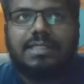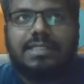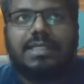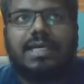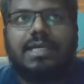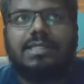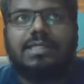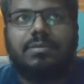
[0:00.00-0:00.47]

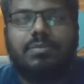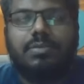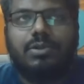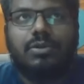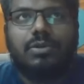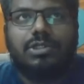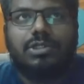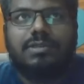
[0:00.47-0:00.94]
his
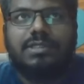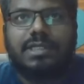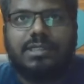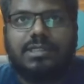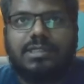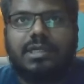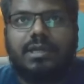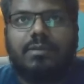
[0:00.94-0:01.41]
approach was
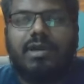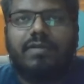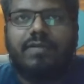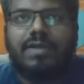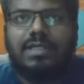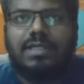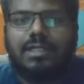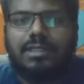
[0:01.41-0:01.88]
extremely
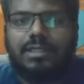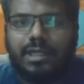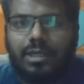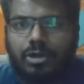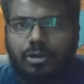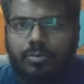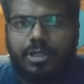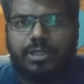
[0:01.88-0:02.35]
Vedantic
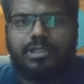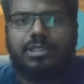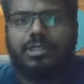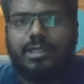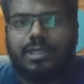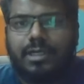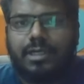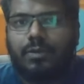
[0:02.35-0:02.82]
and
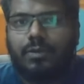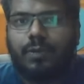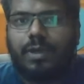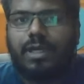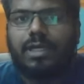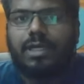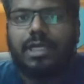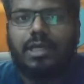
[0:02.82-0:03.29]
Upanishadic,
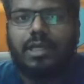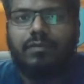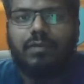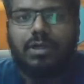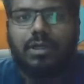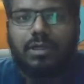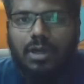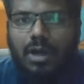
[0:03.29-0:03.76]
where he
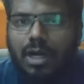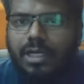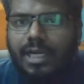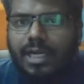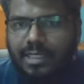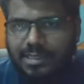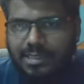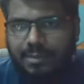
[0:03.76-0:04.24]
would
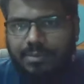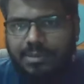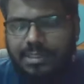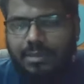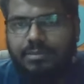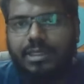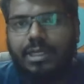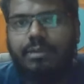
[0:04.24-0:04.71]
not accept
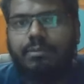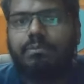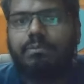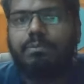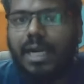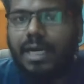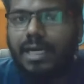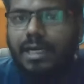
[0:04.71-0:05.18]
something
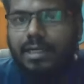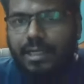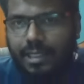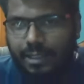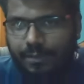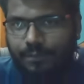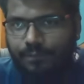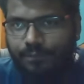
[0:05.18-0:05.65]

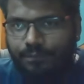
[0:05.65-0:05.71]
blindly,